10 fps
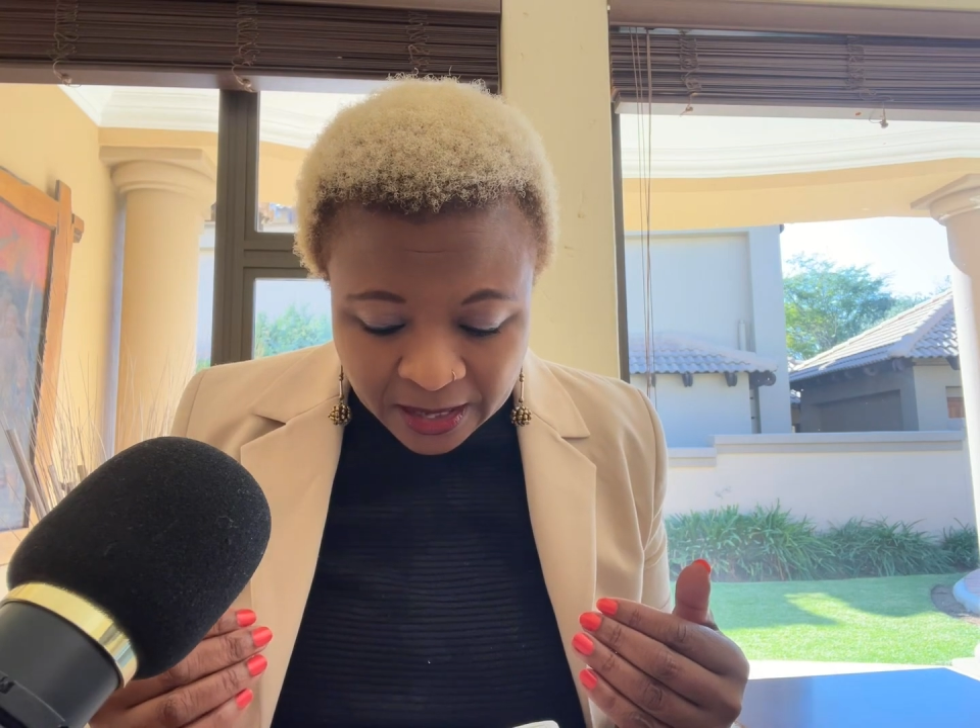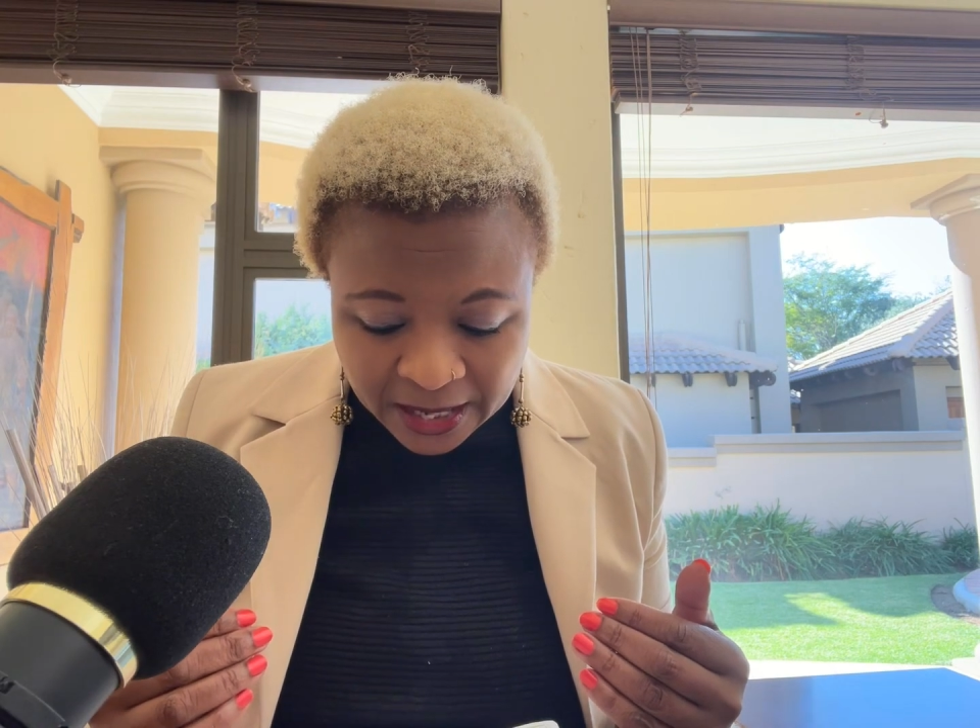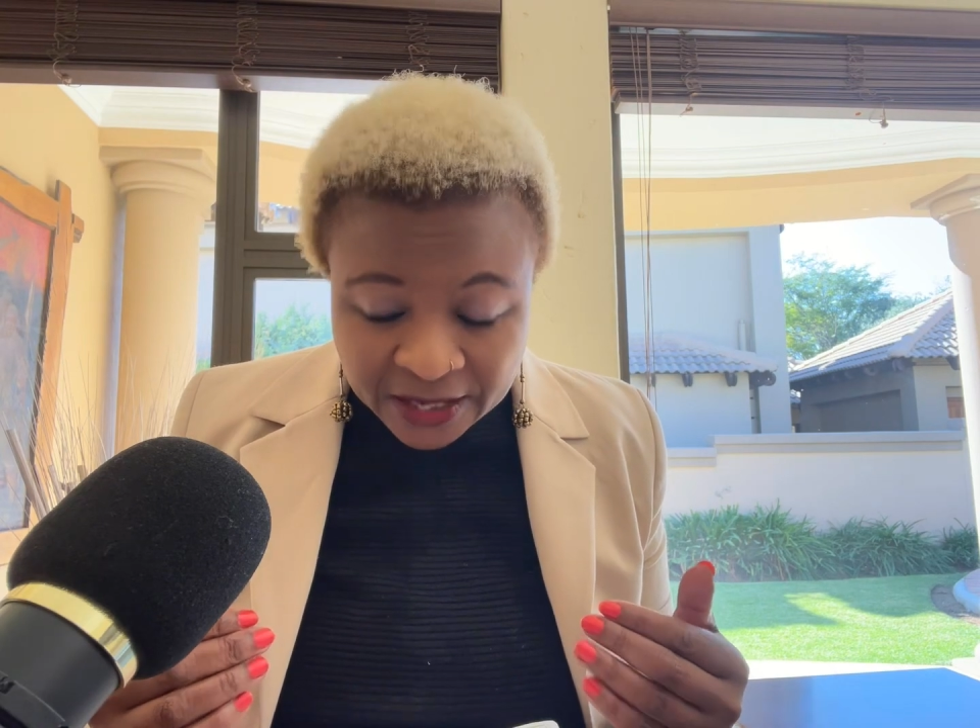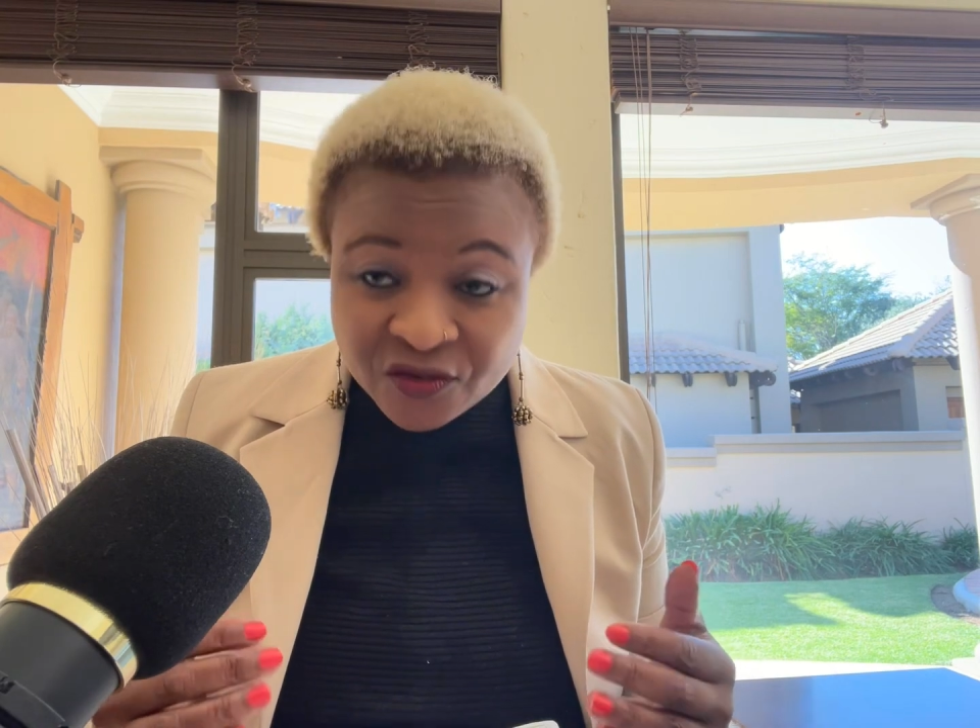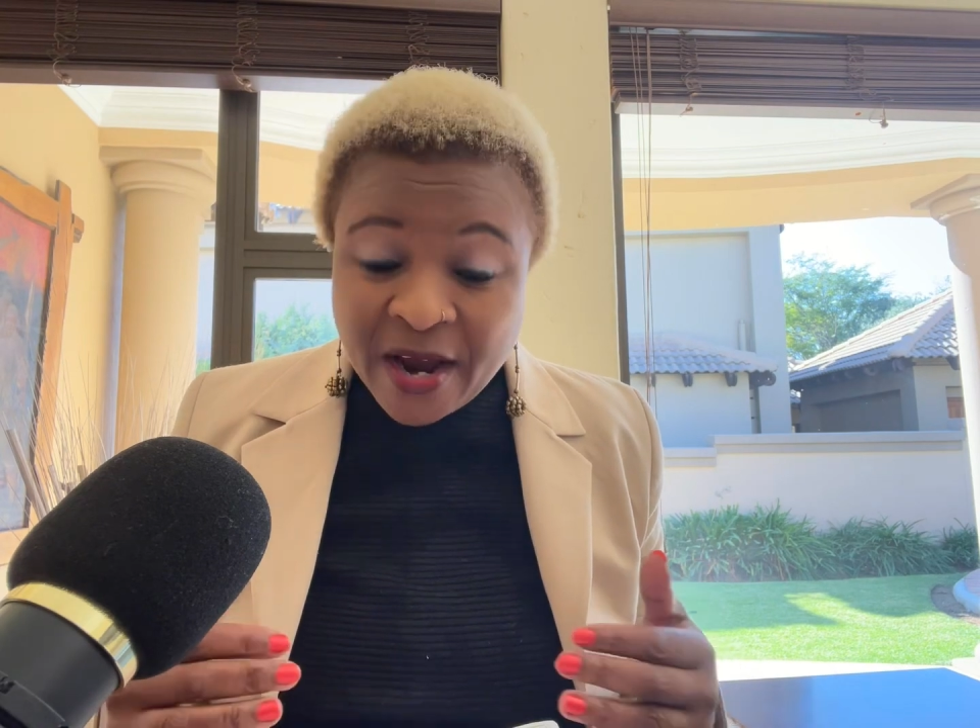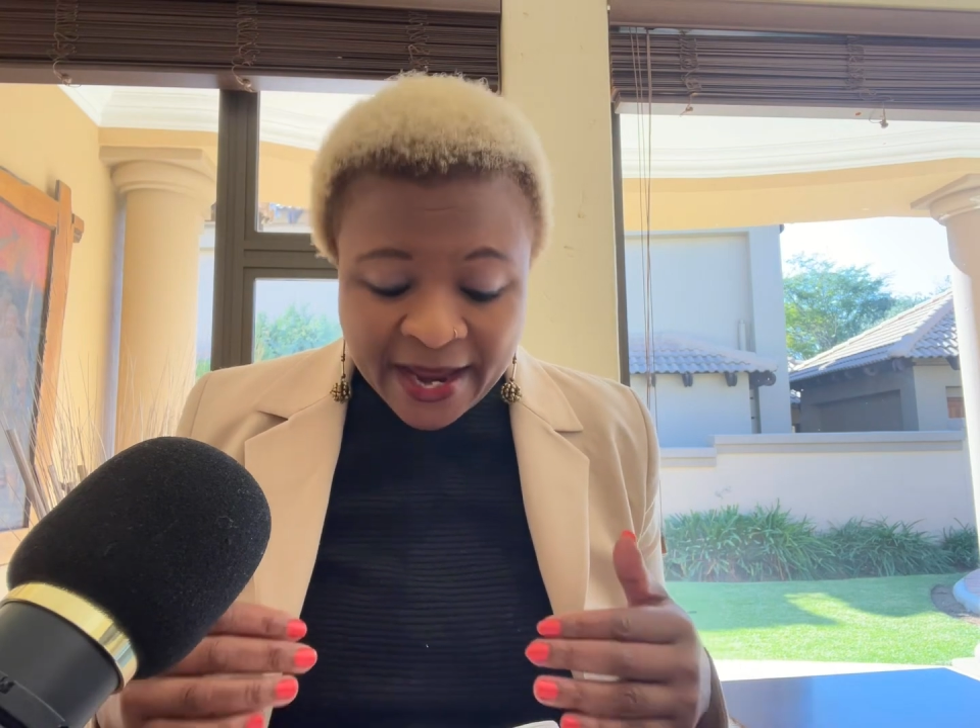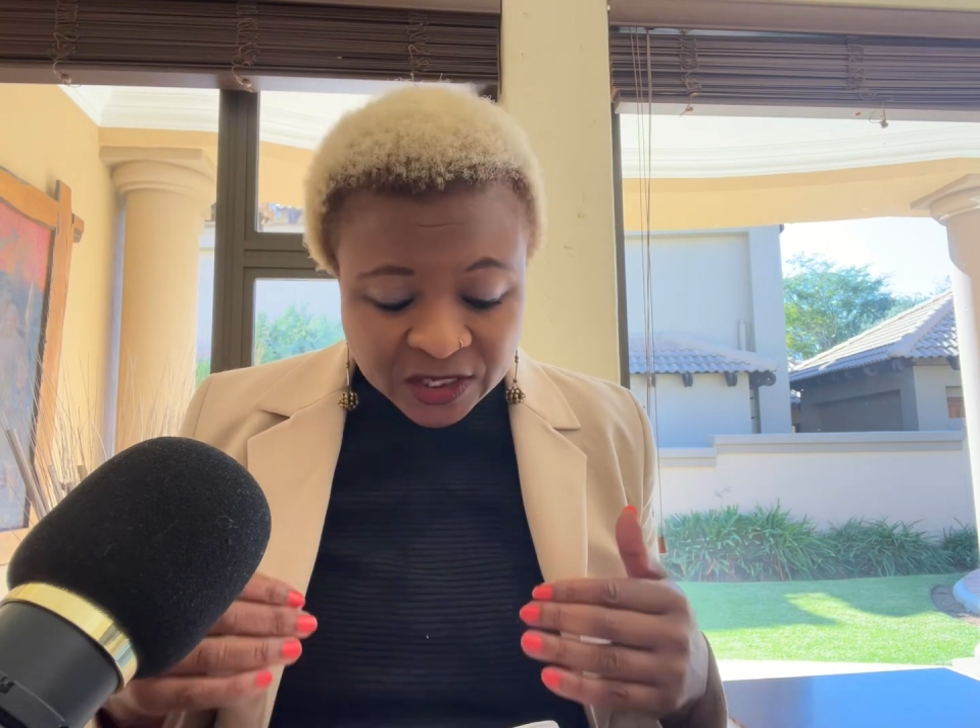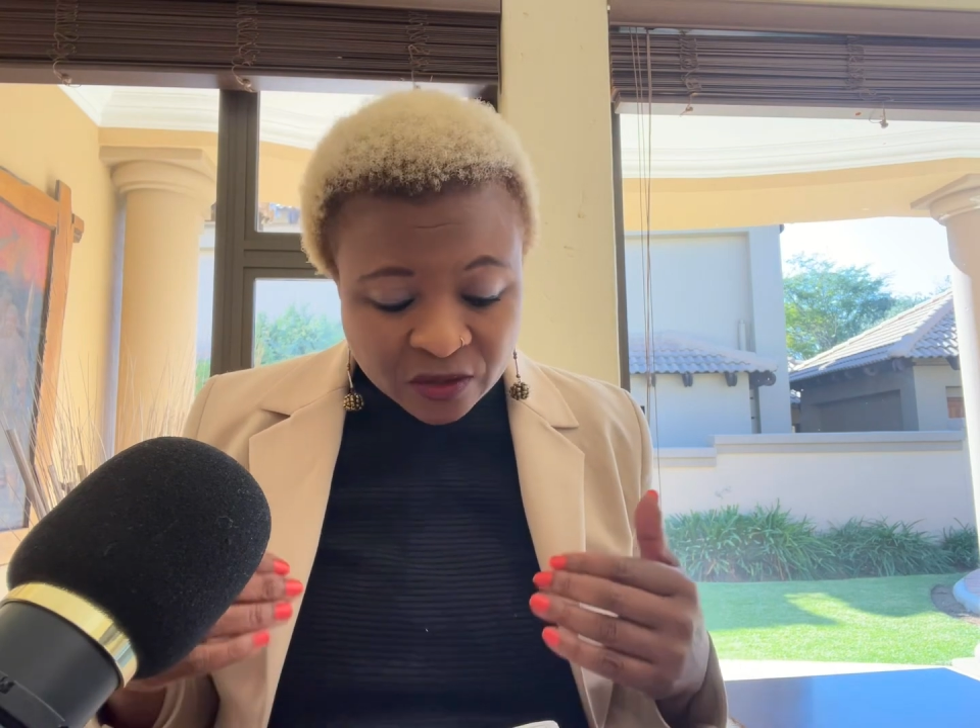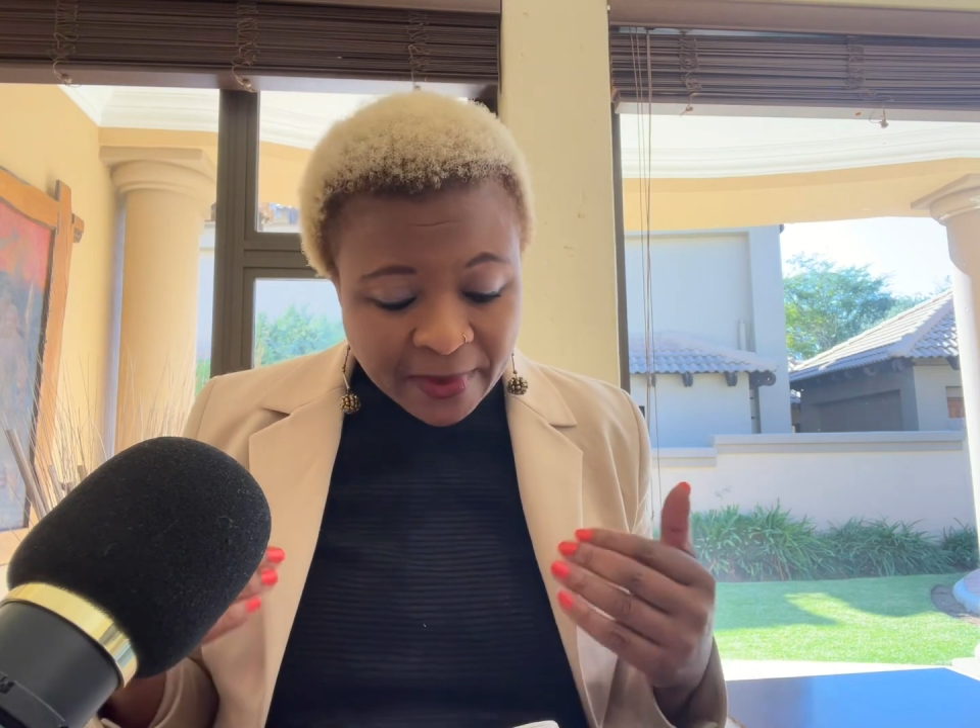and trying to